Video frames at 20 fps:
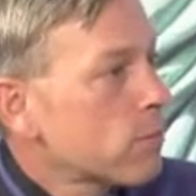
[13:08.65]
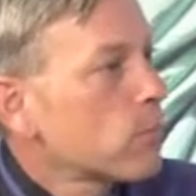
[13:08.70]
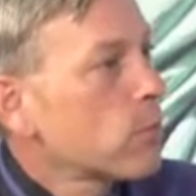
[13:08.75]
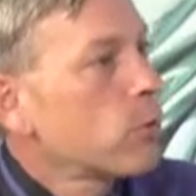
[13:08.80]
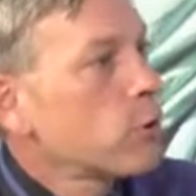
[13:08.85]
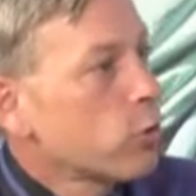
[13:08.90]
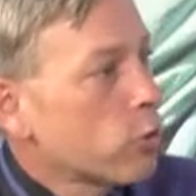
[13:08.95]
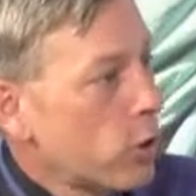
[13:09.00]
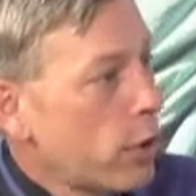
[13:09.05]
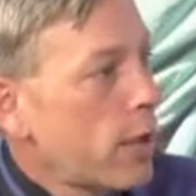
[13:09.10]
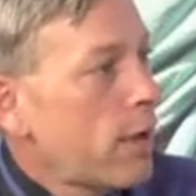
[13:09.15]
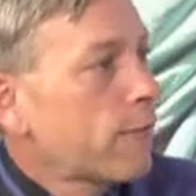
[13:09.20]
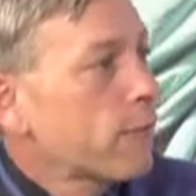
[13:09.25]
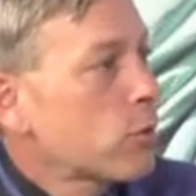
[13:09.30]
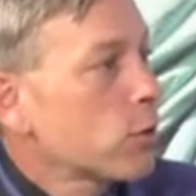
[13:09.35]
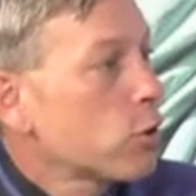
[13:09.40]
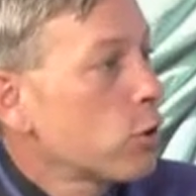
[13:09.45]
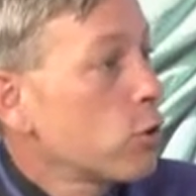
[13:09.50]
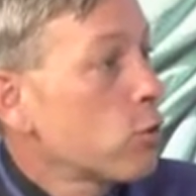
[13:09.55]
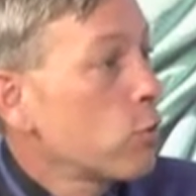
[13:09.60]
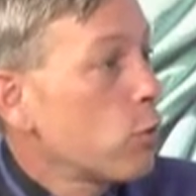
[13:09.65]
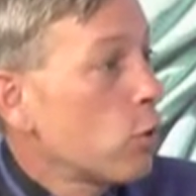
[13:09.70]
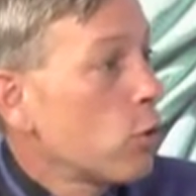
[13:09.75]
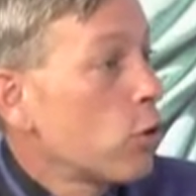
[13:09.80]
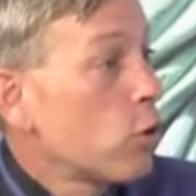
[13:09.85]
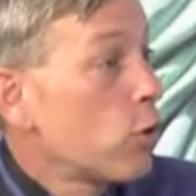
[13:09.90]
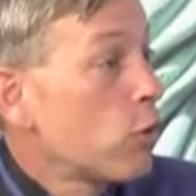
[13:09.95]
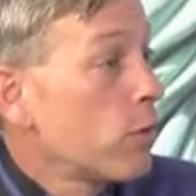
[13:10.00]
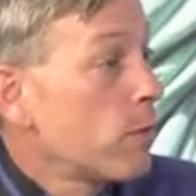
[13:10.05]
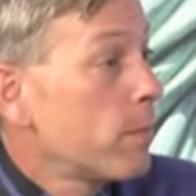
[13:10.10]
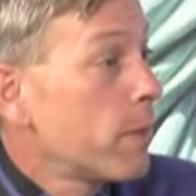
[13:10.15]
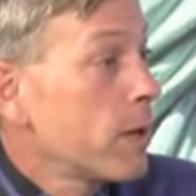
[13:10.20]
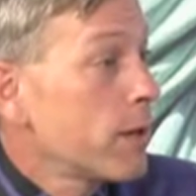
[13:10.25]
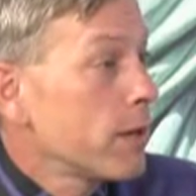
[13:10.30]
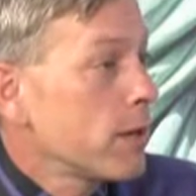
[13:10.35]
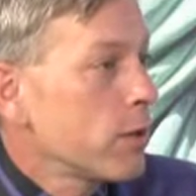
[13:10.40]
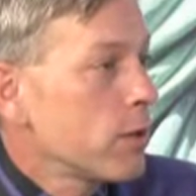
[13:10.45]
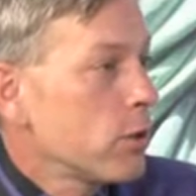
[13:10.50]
Well, you're going to have to go earn the money."